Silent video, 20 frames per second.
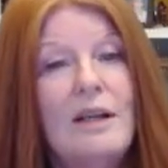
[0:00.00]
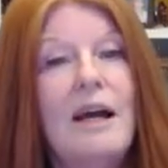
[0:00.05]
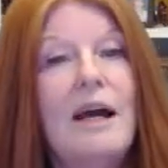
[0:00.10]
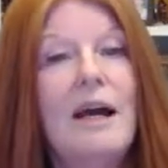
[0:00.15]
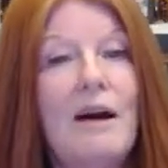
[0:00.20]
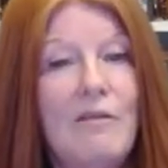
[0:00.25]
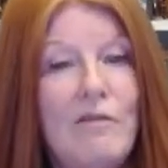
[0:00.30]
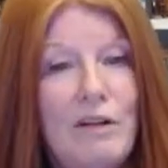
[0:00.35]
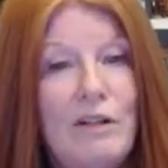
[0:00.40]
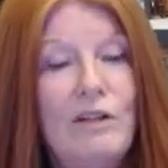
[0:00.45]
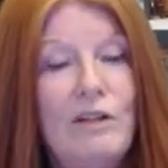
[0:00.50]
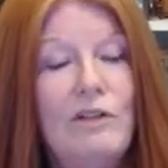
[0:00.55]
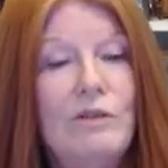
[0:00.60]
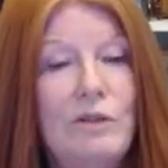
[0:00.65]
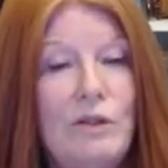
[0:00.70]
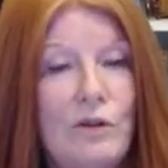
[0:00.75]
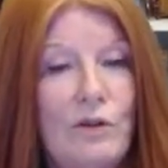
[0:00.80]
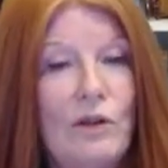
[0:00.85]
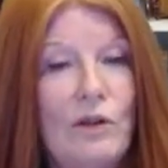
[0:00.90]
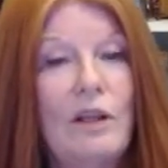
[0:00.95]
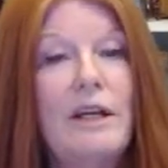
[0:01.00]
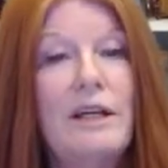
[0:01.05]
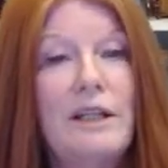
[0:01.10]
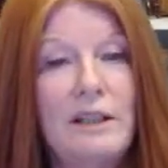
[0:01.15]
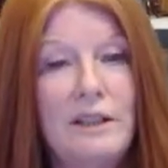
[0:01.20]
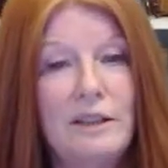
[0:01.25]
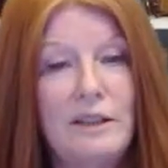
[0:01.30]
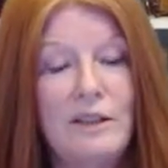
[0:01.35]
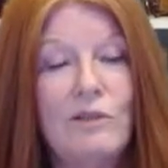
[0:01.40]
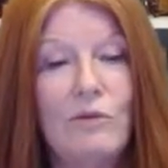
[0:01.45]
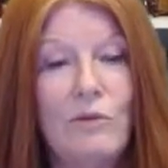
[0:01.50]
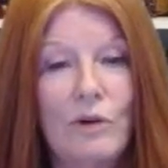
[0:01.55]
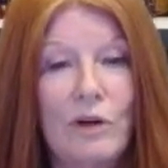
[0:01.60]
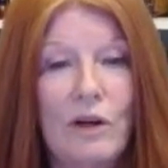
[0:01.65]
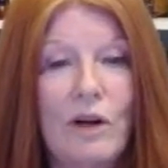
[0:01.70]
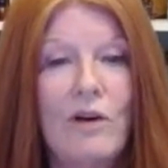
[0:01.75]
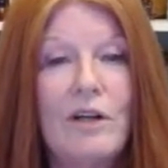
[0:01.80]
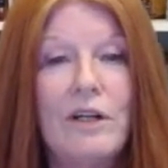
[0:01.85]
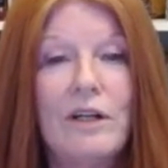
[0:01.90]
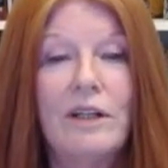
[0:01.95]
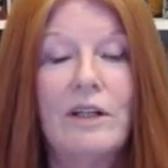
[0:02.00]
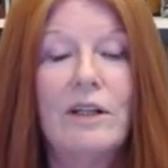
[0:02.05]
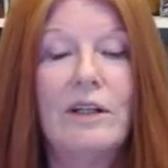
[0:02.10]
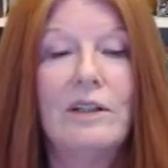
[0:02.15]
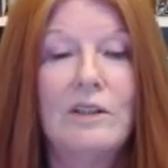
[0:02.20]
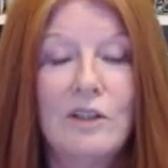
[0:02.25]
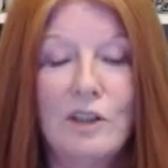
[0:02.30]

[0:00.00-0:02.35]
avenues or lanes regarding